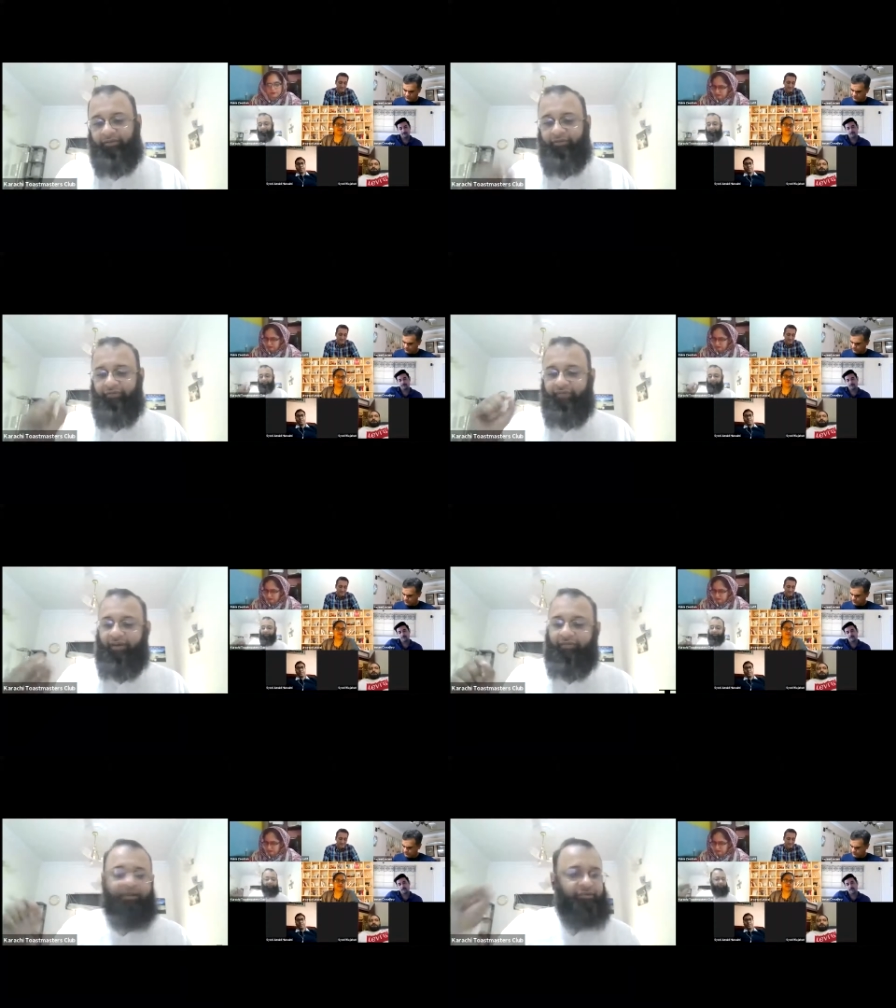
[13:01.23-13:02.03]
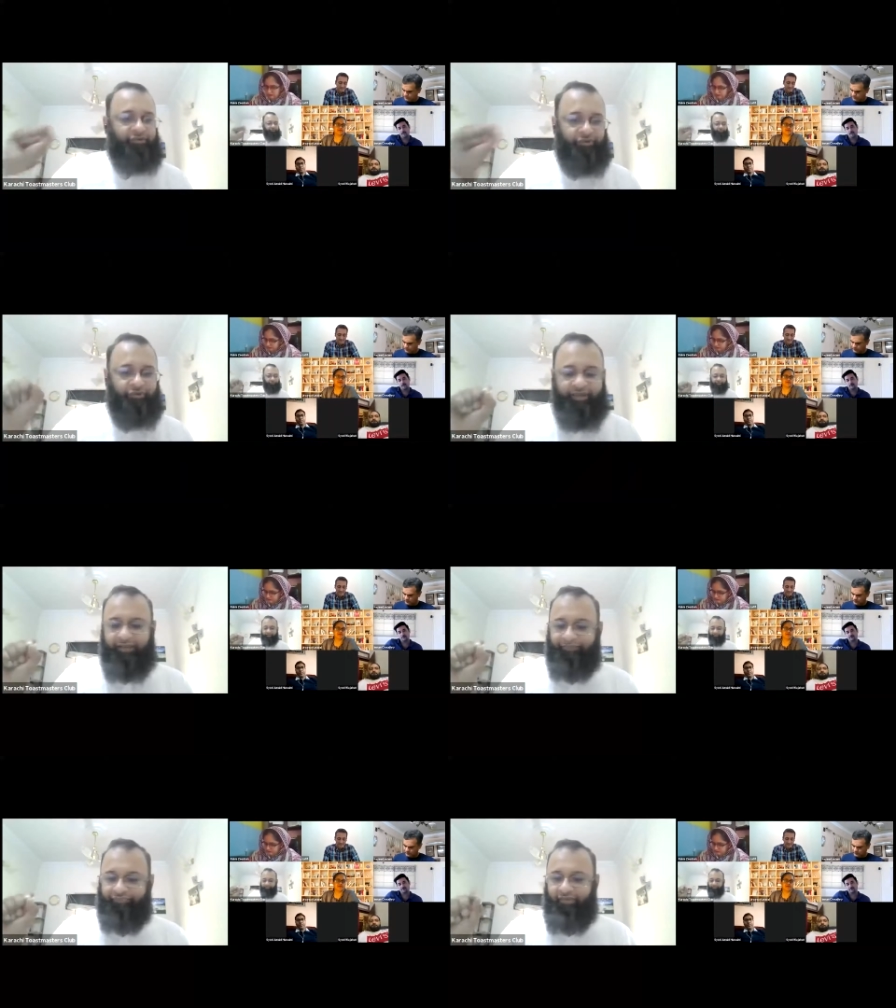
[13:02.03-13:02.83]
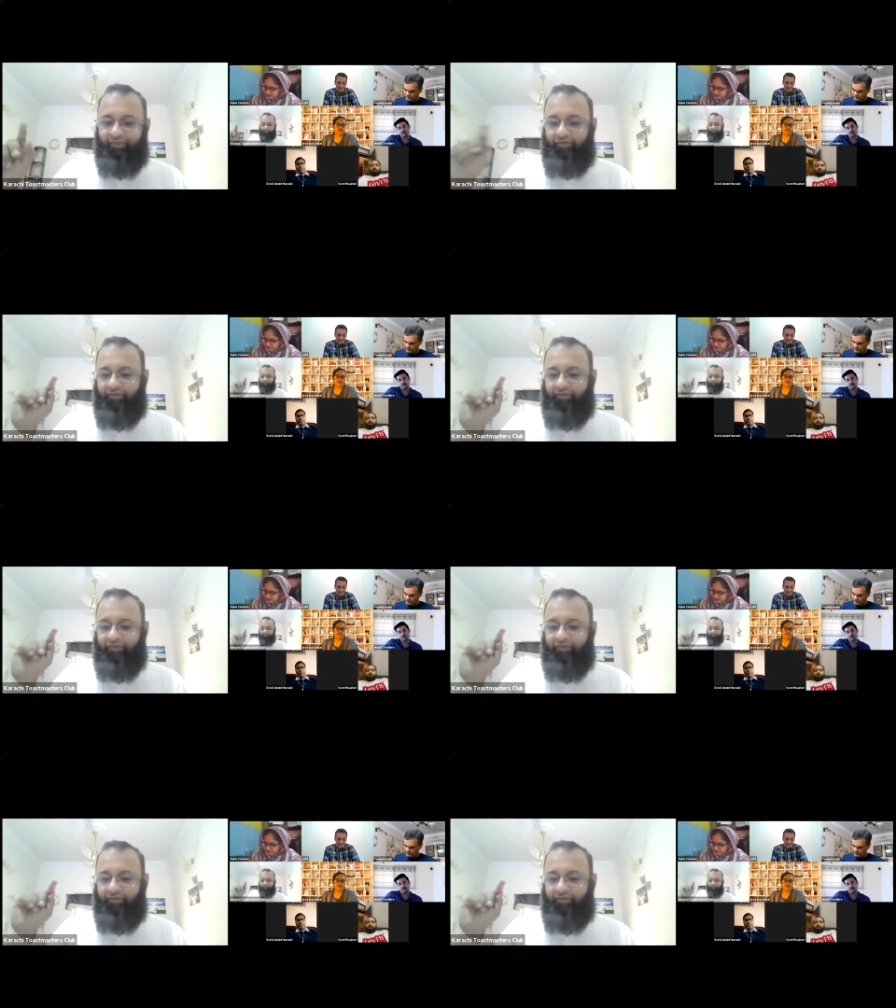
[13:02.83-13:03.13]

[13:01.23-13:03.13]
So we've covered story, we've